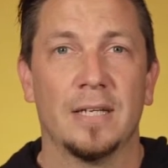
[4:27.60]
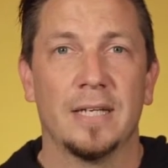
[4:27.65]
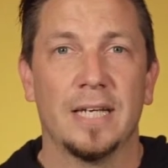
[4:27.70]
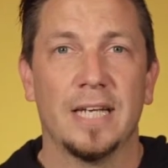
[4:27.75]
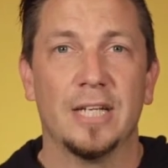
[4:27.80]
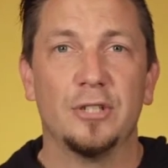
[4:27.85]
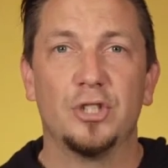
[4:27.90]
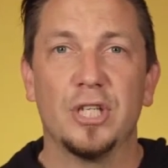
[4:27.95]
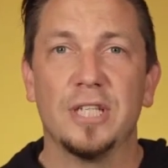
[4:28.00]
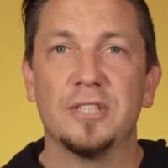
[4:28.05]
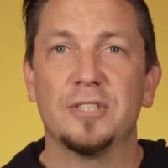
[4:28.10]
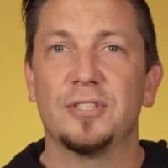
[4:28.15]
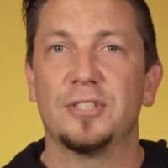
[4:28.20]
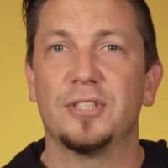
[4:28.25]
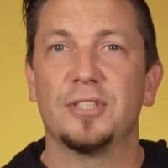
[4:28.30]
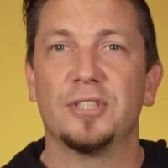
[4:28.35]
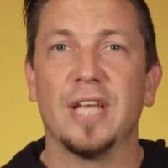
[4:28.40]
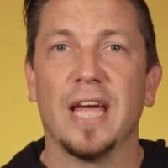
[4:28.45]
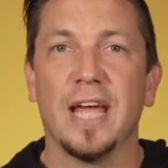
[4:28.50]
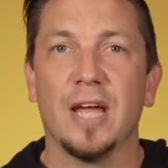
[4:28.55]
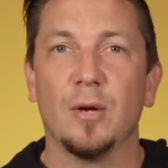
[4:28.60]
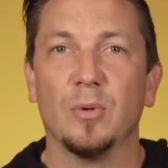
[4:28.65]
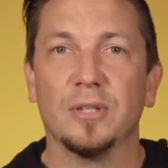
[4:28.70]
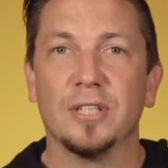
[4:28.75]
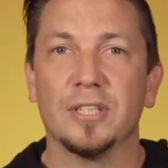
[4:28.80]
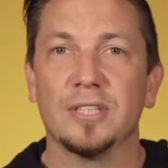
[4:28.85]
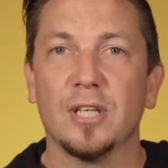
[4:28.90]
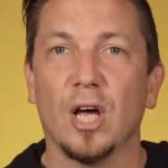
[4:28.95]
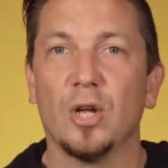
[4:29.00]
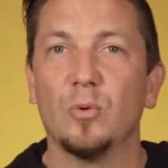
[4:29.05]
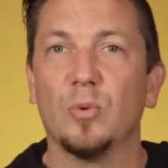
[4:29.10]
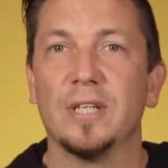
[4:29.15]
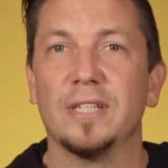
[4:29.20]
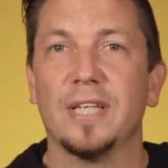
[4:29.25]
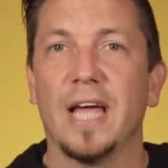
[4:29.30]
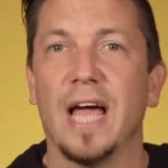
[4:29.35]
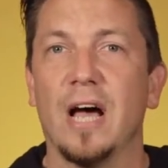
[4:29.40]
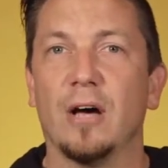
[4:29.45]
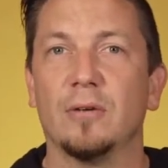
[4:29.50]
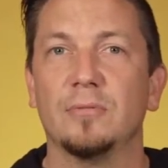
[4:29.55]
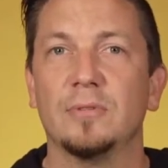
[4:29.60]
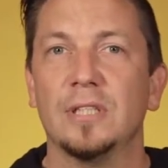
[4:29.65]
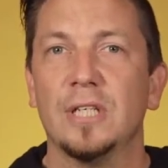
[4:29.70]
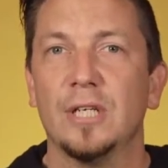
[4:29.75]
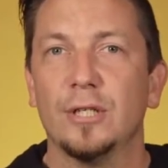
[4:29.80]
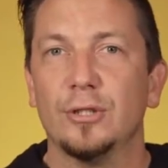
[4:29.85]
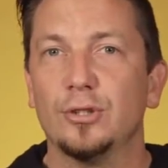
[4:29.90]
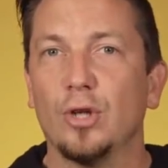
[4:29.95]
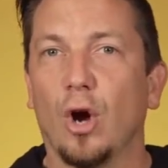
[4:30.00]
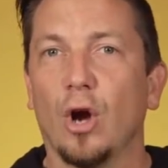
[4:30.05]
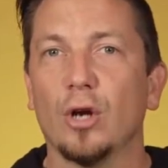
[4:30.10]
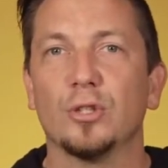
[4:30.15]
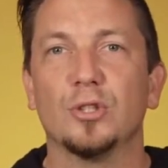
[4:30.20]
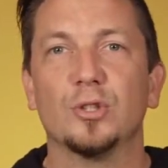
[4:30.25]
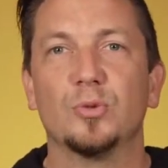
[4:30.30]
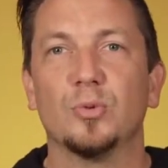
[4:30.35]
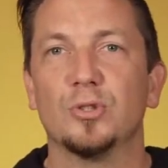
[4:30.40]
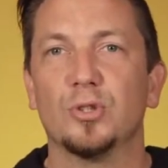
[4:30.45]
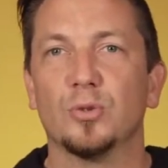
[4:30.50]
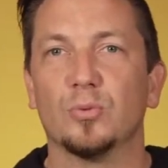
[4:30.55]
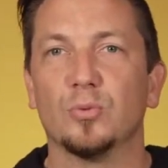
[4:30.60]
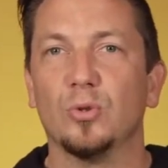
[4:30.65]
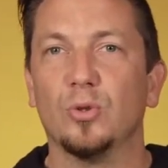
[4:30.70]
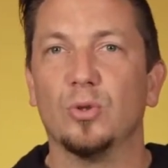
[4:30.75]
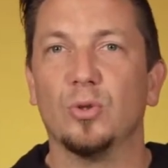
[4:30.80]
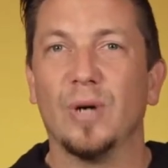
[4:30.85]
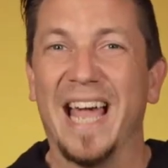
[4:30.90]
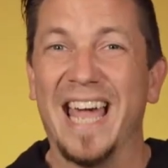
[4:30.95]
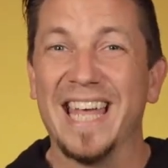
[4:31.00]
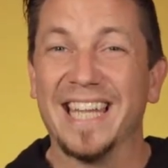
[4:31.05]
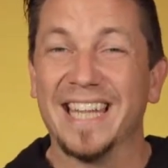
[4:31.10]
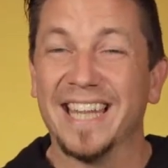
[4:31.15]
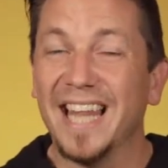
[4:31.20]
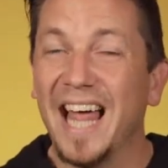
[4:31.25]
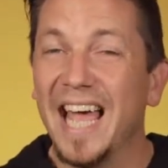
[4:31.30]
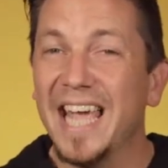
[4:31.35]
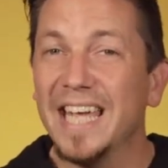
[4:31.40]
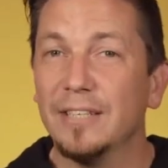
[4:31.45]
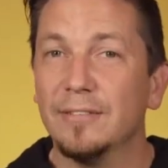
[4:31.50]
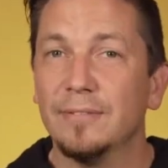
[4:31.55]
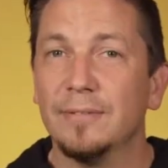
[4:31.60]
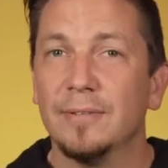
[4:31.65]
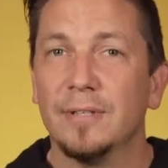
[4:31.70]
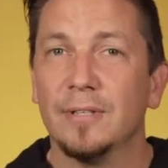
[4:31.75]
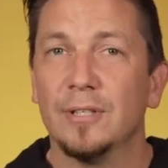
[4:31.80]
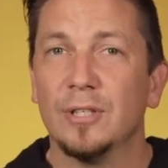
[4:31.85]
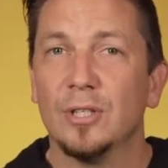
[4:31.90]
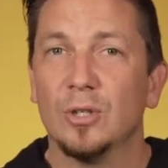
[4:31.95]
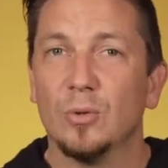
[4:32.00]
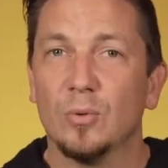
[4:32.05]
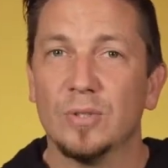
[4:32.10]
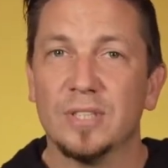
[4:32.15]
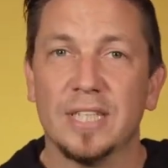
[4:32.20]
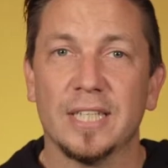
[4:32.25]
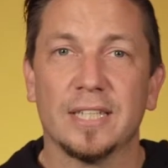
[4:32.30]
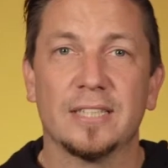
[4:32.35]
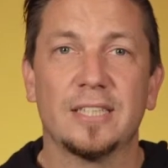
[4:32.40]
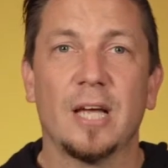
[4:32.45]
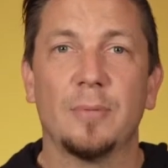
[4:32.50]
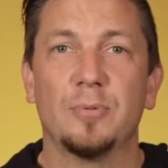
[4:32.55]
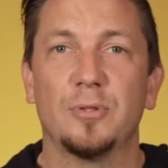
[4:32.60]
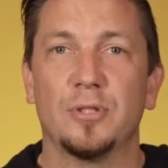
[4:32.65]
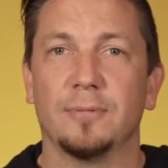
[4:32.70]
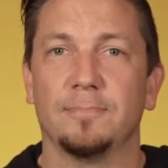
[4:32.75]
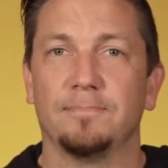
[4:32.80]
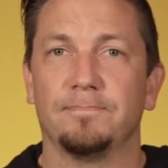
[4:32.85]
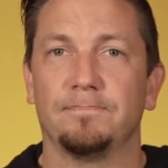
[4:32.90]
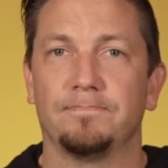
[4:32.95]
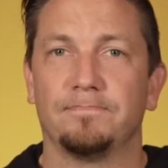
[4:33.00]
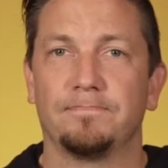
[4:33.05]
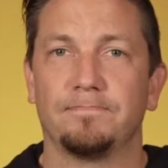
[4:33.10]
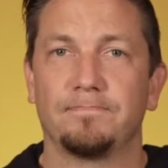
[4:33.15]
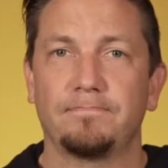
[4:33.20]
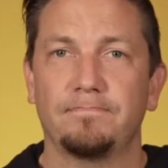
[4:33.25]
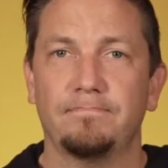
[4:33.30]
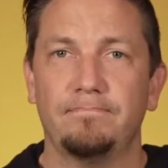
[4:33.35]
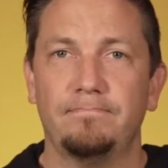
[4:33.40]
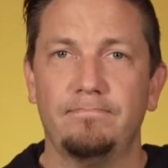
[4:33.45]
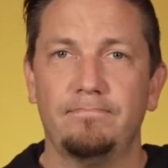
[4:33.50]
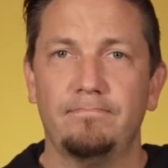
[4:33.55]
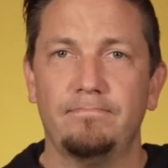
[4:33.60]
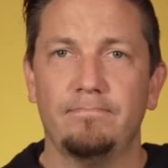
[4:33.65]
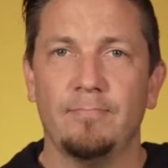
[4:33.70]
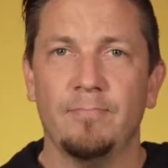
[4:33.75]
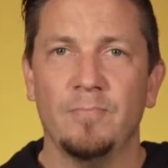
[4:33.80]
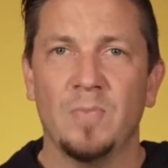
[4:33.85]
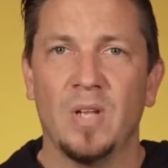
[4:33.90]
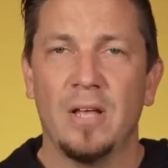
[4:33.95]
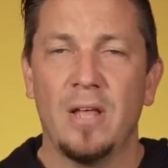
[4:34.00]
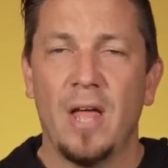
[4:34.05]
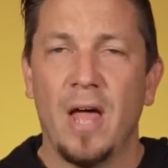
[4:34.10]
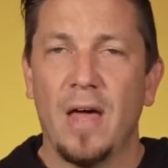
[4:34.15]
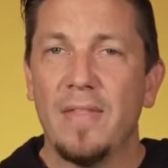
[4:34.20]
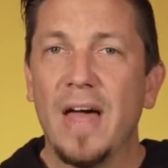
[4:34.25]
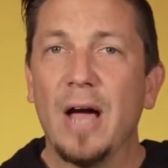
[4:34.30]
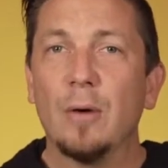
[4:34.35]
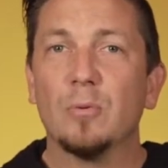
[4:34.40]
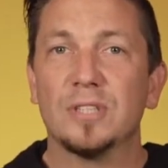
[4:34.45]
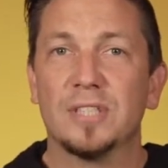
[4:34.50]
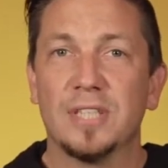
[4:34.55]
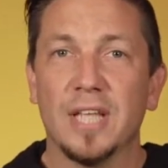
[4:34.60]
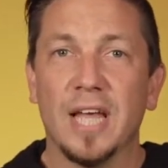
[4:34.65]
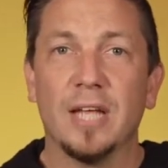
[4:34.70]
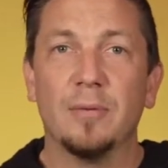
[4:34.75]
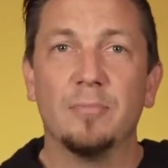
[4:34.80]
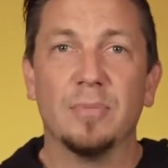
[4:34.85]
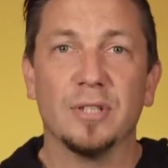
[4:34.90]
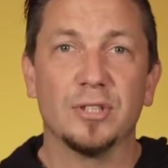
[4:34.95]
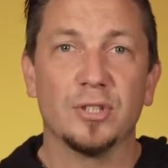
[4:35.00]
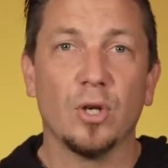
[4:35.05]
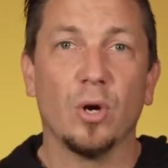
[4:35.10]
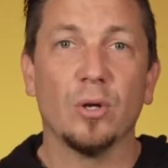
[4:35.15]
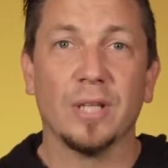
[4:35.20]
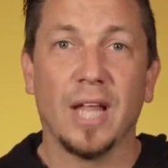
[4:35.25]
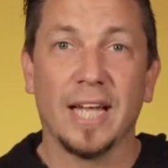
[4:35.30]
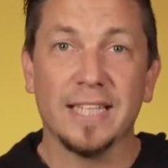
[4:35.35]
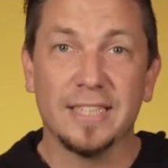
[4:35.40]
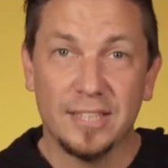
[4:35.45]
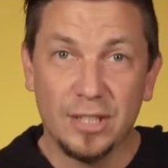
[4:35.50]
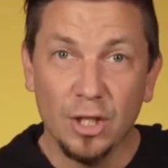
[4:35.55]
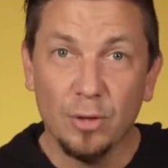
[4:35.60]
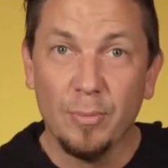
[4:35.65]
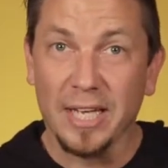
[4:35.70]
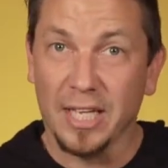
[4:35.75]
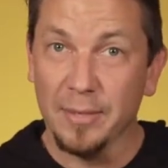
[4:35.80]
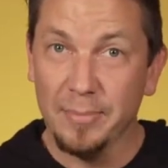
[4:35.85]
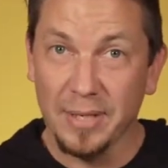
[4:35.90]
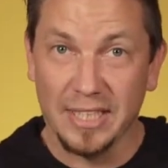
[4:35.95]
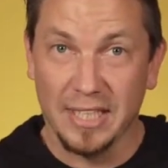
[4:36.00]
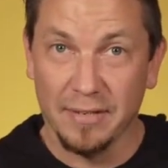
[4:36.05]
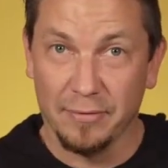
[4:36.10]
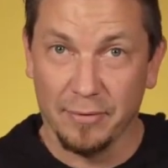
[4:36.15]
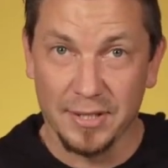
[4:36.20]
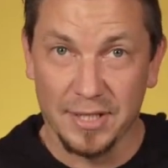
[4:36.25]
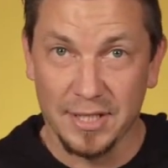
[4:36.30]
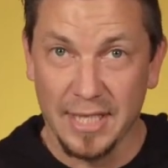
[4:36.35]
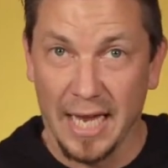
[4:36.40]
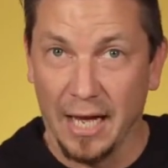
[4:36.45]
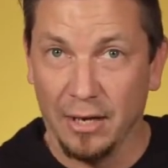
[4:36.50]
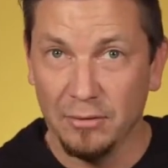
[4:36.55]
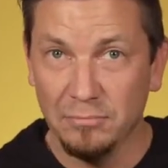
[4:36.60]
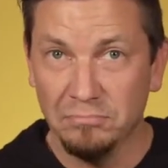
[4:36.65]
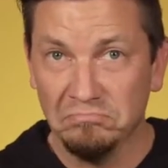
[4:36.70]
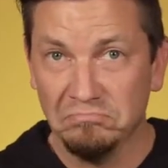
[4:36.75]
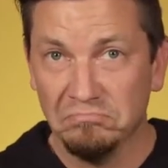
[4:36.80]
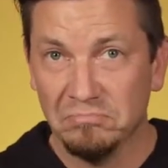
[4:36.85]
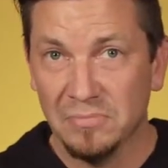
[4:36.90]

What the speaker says: In Jesus' day, when the sun went down, darkness was the rule and light was the exception. That was then, but salt and light still make a big difference now.